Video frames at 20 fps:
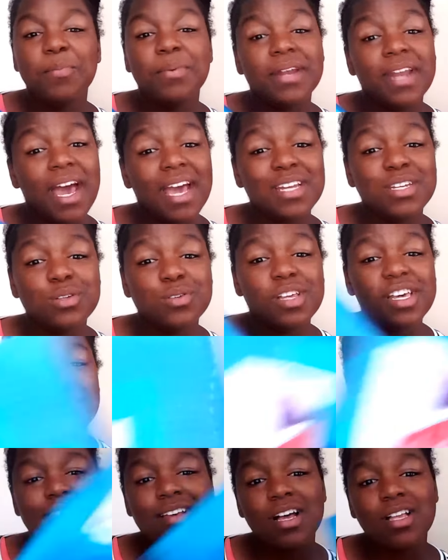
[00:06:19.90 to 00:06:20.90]
but I do like
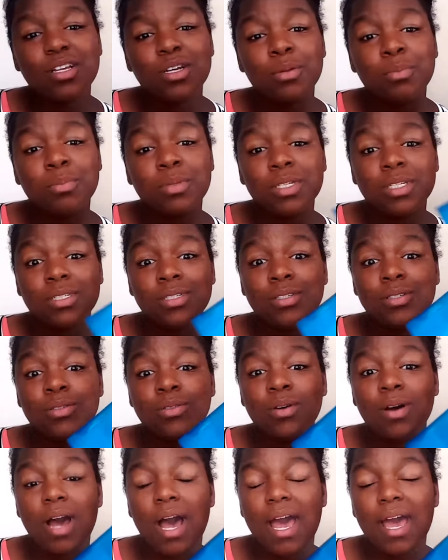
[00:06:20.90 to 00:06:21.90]
this color blue.
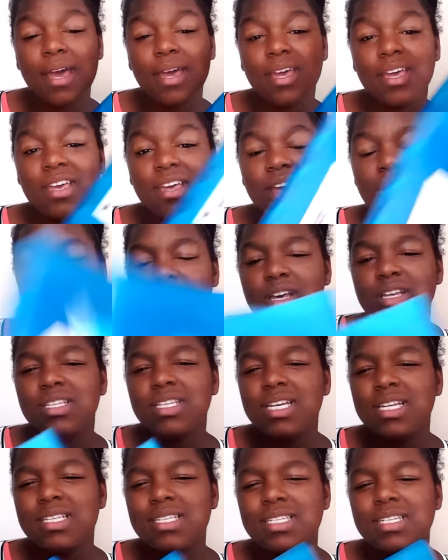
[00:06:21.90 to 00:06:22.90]
I
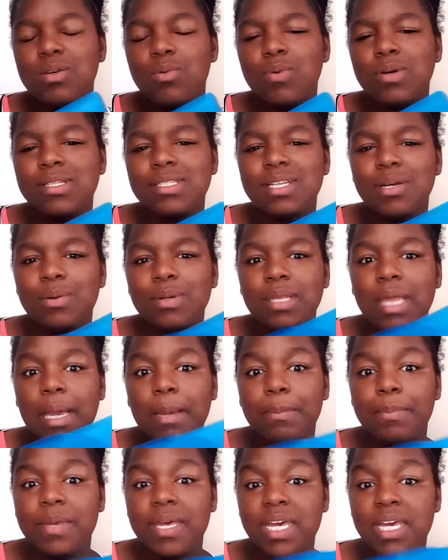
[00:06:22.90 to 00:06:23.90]
did see ones that were
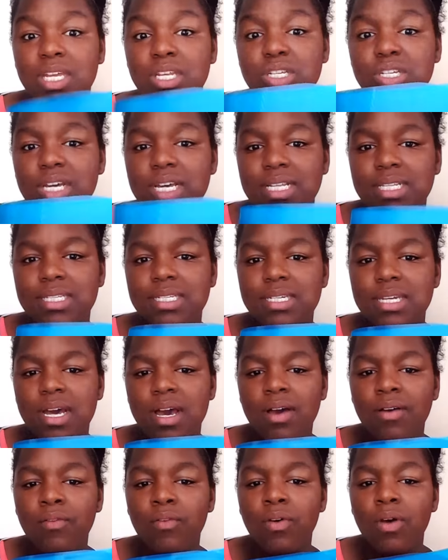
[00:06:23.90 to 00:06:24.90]
like peach and
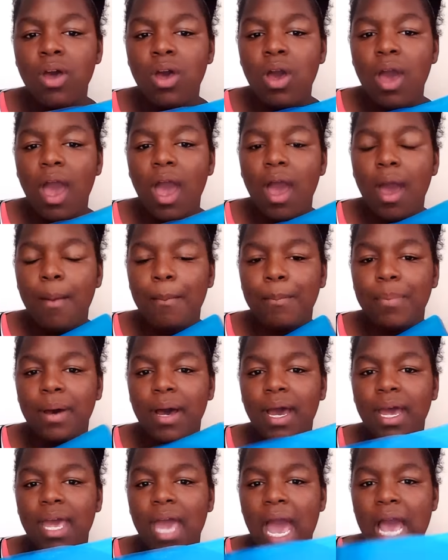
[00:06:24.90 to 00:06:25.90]
stuff.
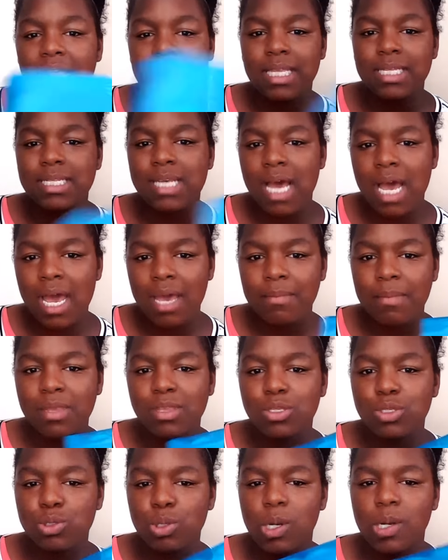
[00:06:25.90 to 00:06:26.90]
But at the time, at
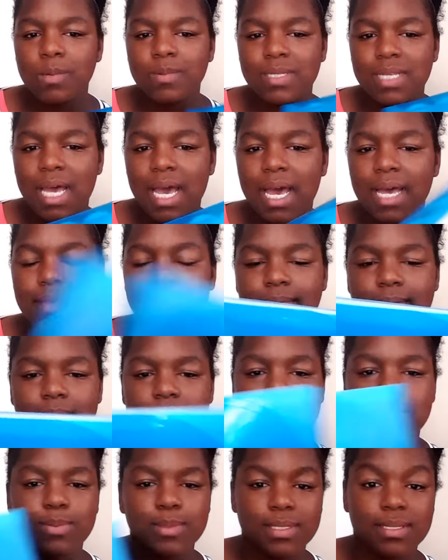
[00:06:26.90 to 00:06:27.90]
the store I was at,
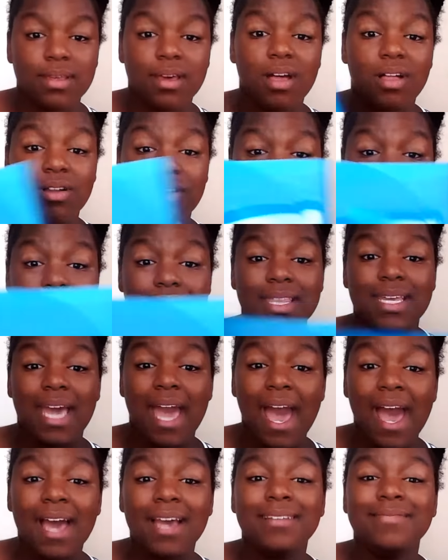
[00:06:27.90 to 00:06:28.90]
this was the color that they
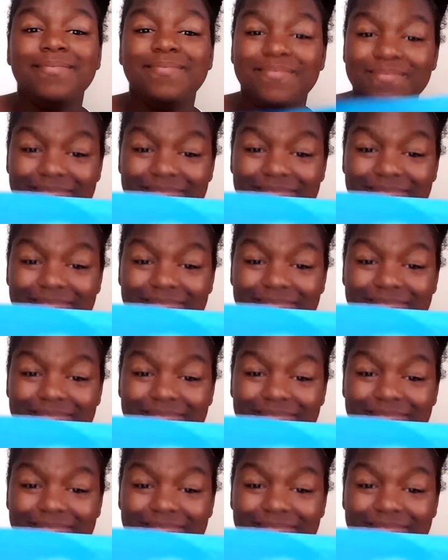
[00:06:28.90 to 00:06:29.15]
had.